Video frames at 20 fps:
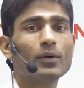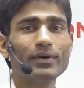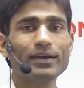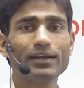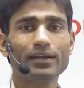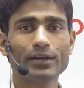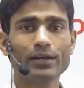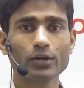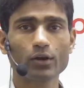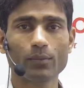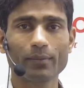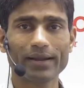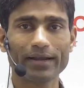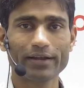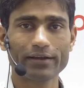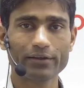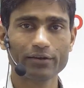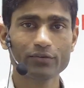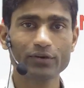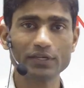
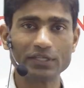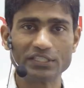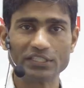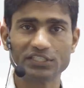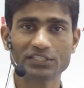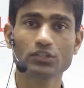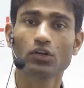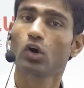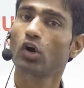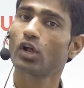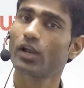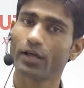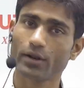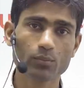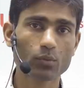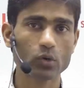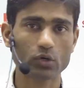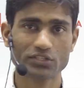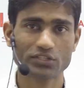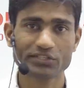trigonometric function all are
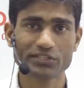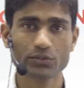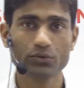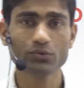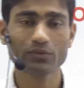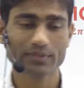positive.